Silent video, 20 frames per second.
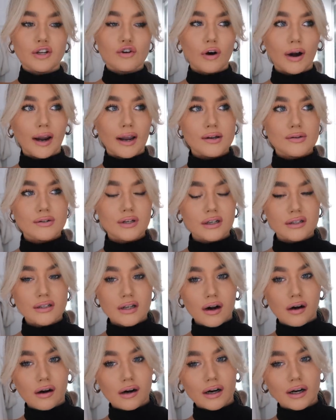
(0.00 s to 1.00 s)
trousers
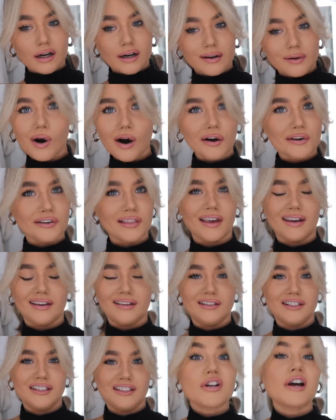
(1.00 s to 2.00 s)
are... What are
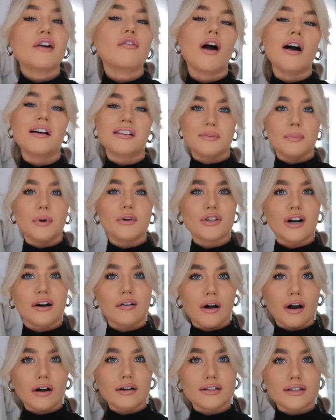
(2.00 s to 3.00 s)
they? Motel
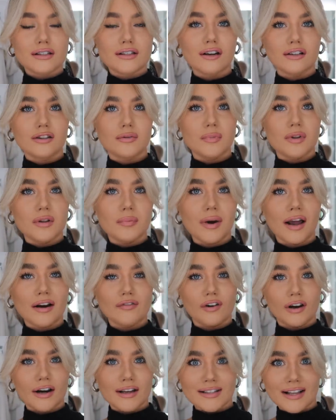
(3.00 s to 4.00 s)
Rocks. Got them in the Black
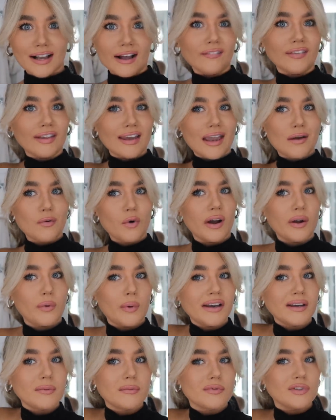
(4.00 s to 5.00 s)
Friday sale and they came quite
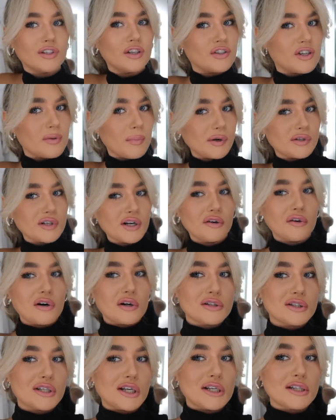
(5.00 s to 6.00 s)
quick. Usually Motel
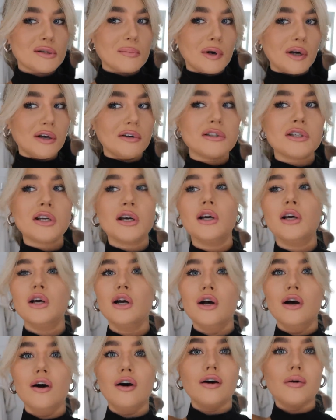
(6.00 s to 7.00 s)
Rocks takes a minute.
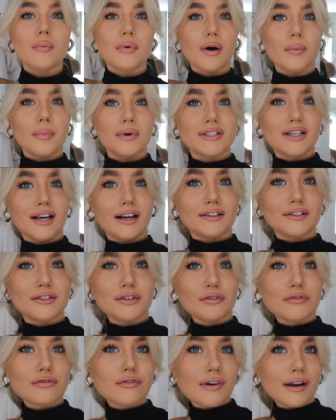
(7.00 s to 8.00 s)
Oh my god, my tan's
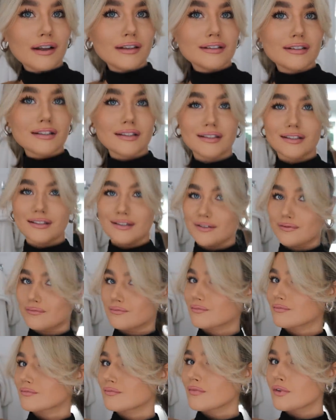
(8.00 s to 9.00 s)
horrendous.
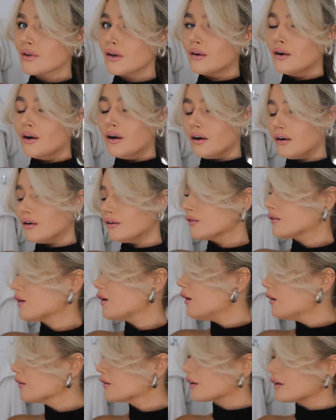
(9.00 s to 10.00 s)
Oh
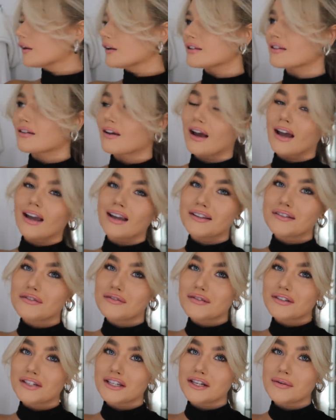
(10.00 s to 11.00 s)
god, girlies, okay.
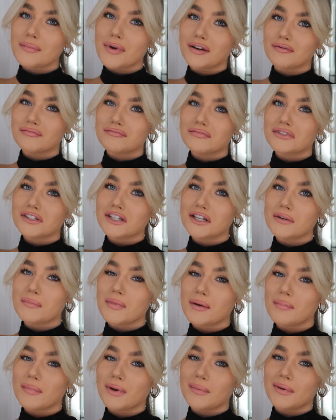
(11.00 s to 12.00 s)
Seen him in,
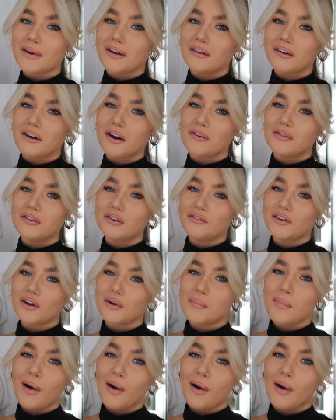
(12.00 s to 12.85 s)
maybe, I don't know. Love you,